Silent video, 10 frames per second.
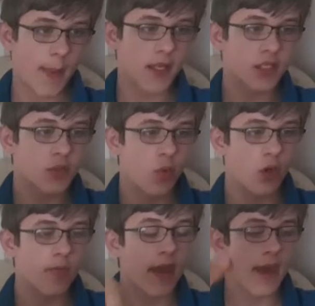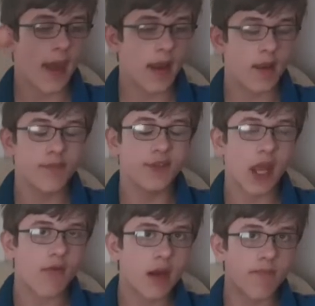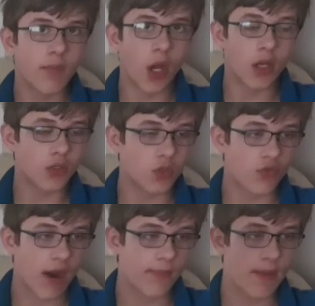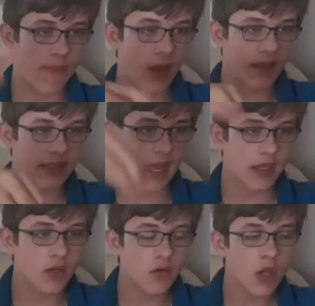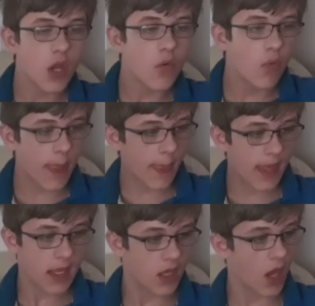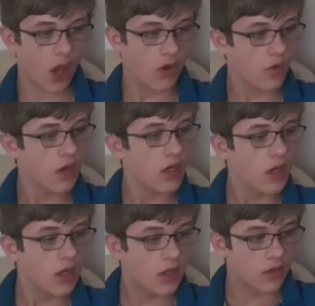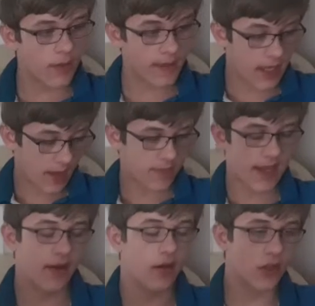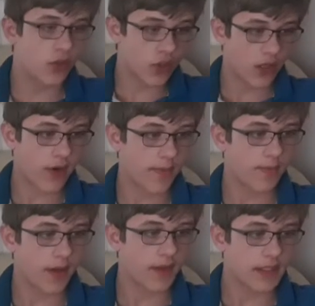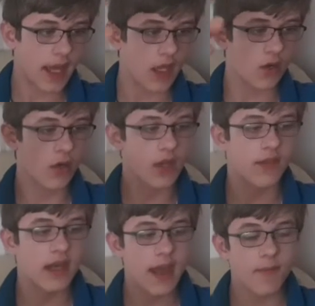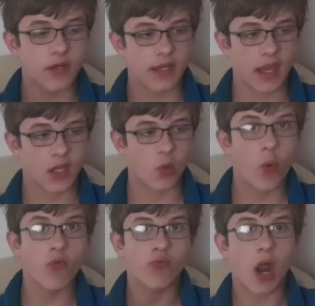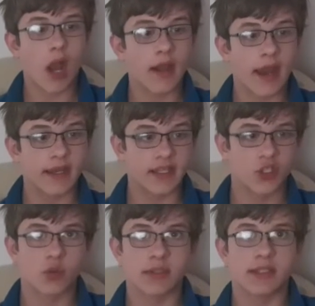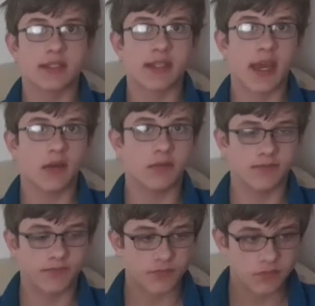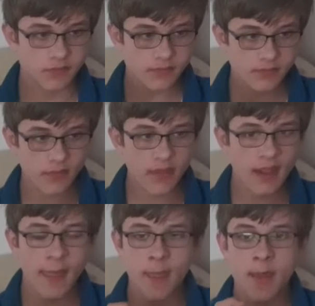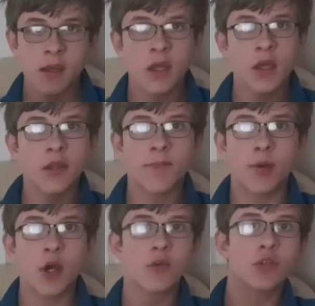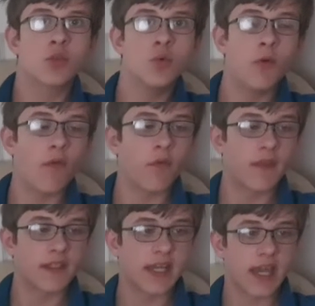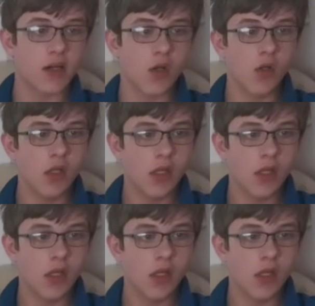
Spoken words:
they swoop, and generally birds grab them by the tail, when they come down, try and grab him by the tail, the leopard gecko will run and disjoint its tail. And then the bird will swoop off with the tail